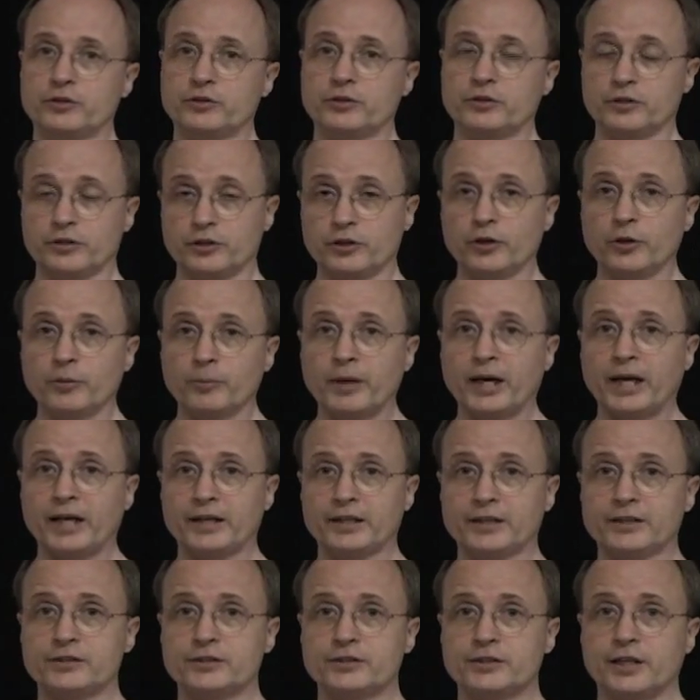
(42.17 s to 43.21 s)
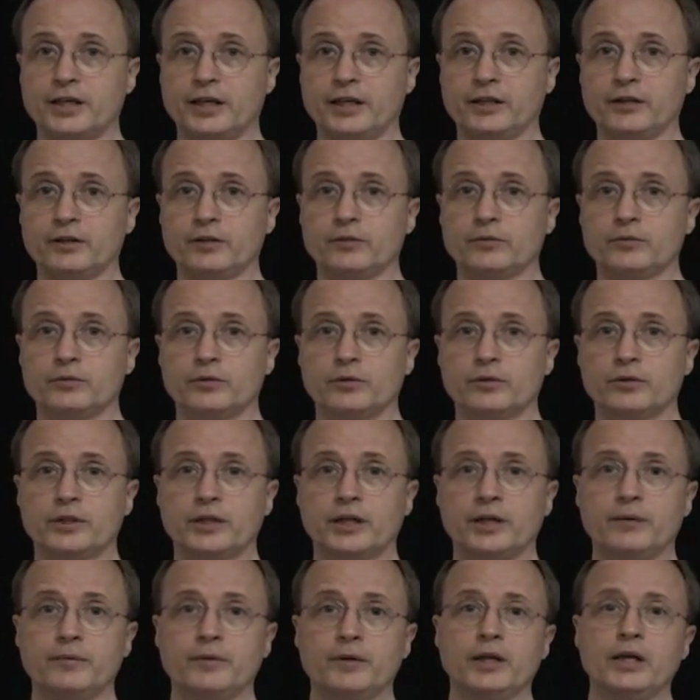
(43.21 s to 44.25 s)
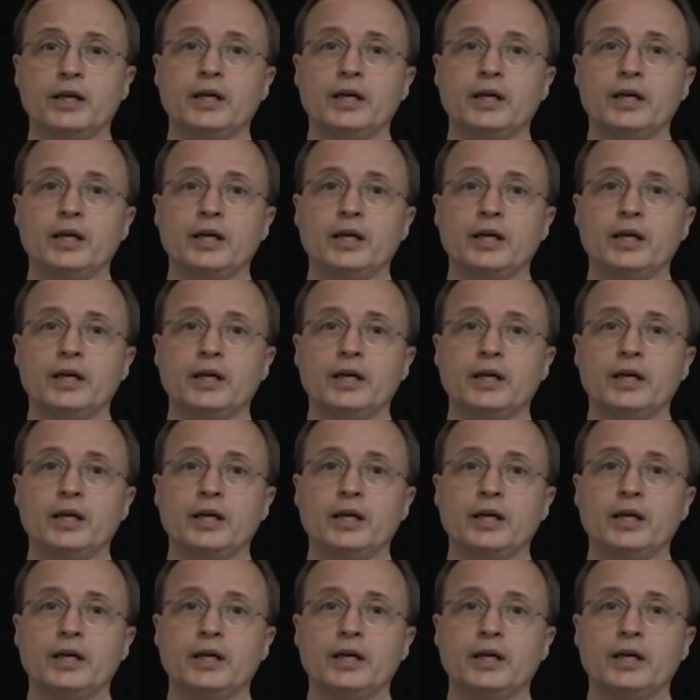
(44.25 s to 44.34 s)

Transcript: the chromatic scale, okay?